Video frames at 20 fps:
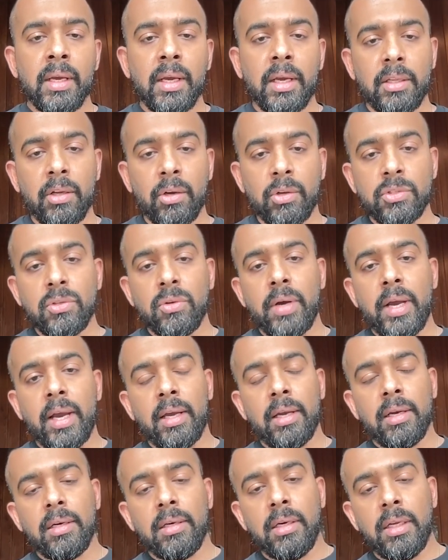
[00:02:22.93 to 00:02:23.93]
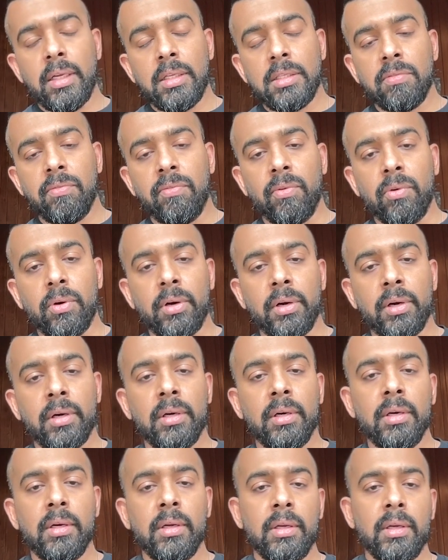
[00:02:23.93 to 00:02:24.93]
and they also had needs
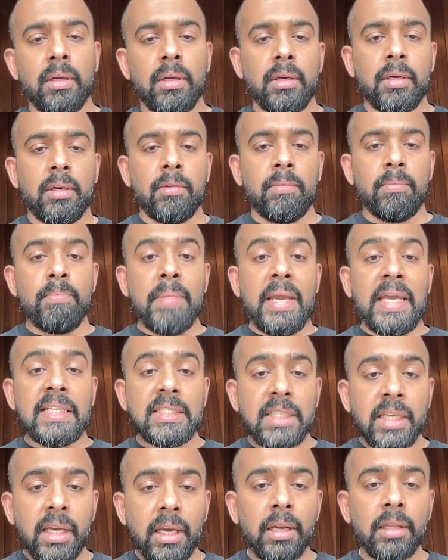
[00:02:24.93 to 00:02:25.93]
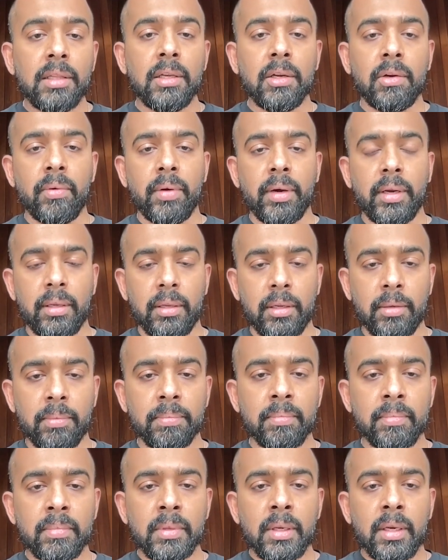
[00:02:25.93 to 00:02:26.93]
for maintaining the
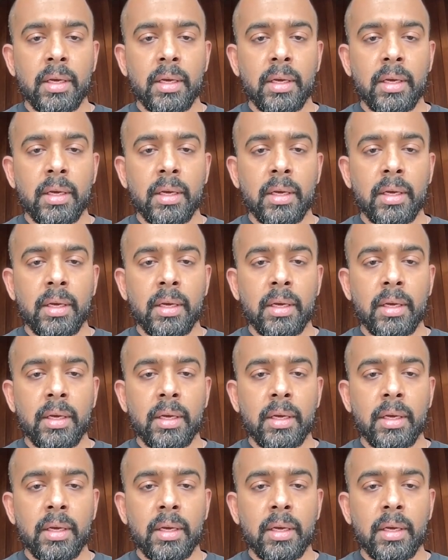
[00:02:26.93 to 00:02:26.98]
curriculum